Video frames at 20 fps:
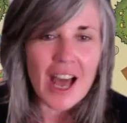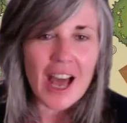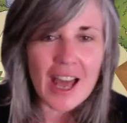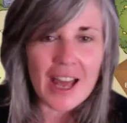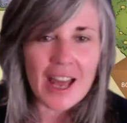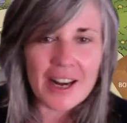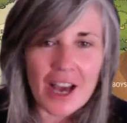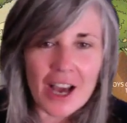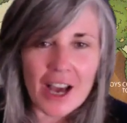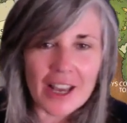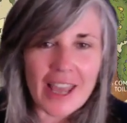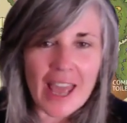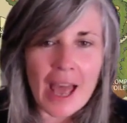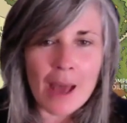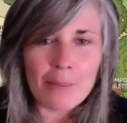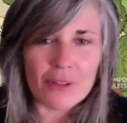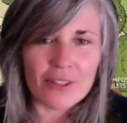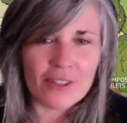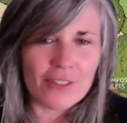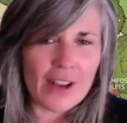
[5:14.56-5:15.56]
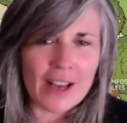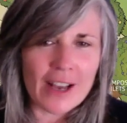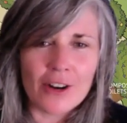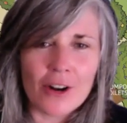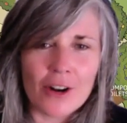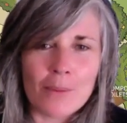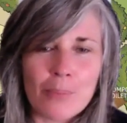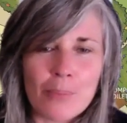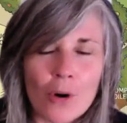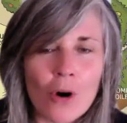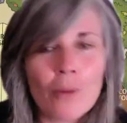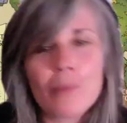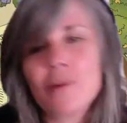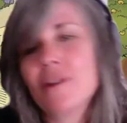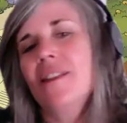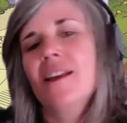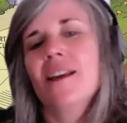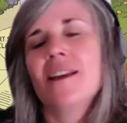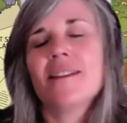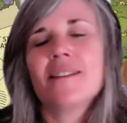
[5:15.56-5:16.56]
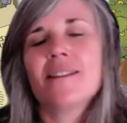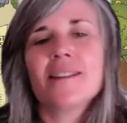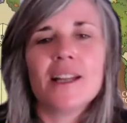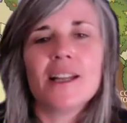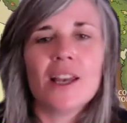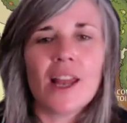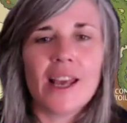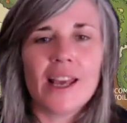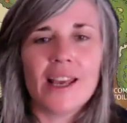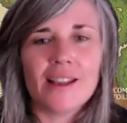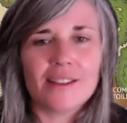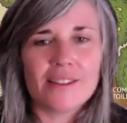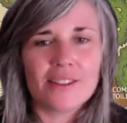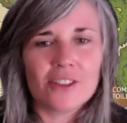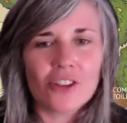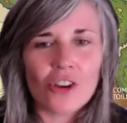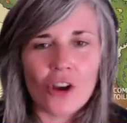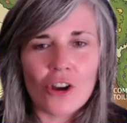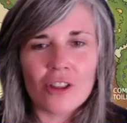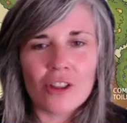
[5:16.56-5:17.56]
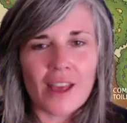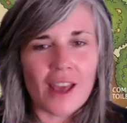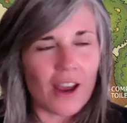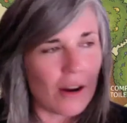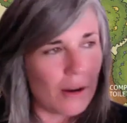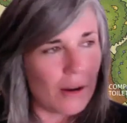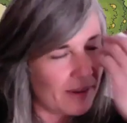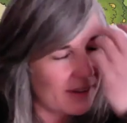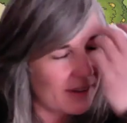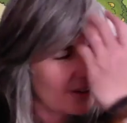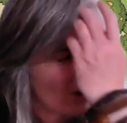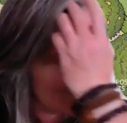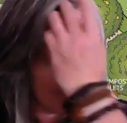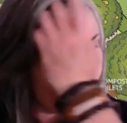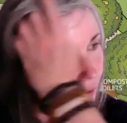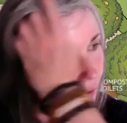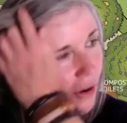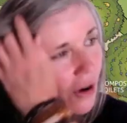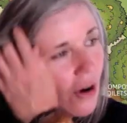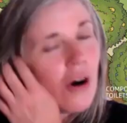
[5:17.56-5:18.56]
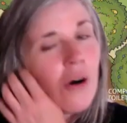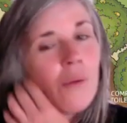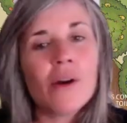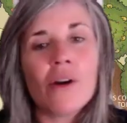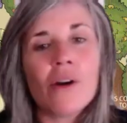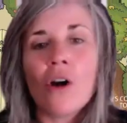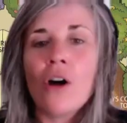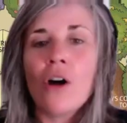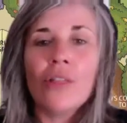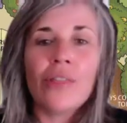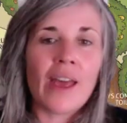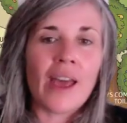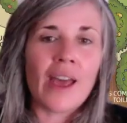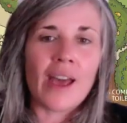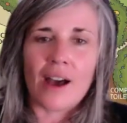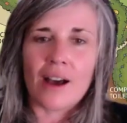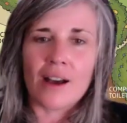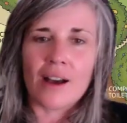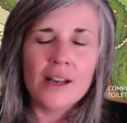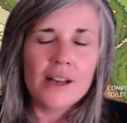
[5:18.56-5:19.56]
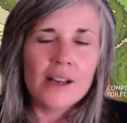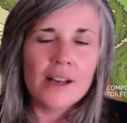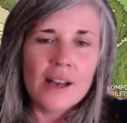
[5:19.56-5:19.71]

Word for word: and uh, campbell's fucking on board with this he, he's so there himself we're all we're all there